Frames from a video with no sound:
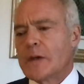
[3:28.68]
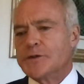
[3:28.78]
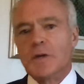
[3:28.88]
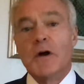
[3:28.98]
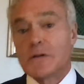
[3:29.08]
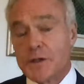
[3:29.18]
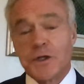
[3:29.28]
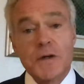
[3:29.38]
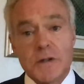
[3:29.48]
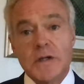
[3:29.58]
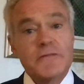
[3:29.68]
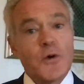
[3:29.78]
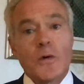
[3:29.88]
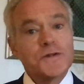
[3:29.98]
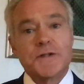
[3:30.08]
Jamal Khashoggi, of
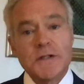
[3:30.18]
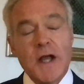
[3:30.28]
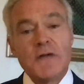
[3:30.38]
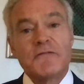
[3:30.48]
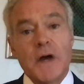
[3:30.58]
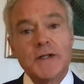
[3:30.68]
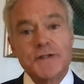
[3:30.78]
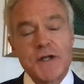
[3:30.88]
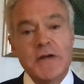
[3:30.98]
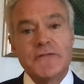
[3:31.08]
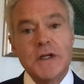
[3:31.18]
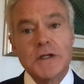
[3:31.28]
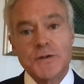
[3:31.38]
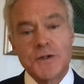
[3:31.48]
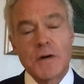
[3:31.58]
course, did not find safety
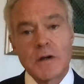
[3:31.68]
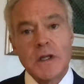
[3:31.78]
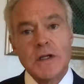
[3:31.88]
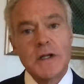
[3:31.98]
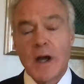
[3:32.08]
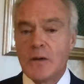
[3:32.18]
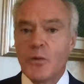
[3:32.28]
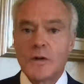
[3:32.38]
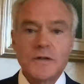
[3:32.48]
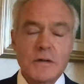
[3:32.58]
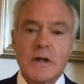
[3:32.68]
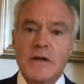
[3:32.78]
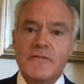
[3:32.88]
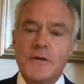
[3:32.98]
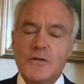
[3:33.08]
in Turkey, and I wonder
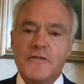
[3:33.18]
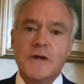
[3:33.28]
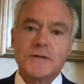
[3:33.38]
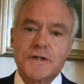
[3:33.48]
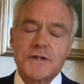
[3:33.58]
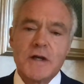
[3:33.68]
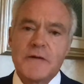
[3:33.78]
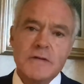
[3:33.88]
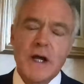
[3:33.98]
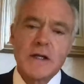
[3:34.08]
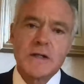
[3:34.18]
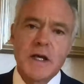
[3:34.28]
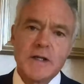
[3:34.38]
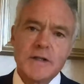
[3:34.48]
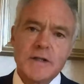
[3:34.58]
if you feel safe in the
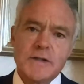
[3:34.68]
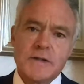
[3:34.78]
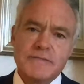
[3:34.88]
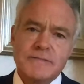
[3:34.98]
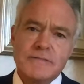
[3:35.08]
United Kingdom.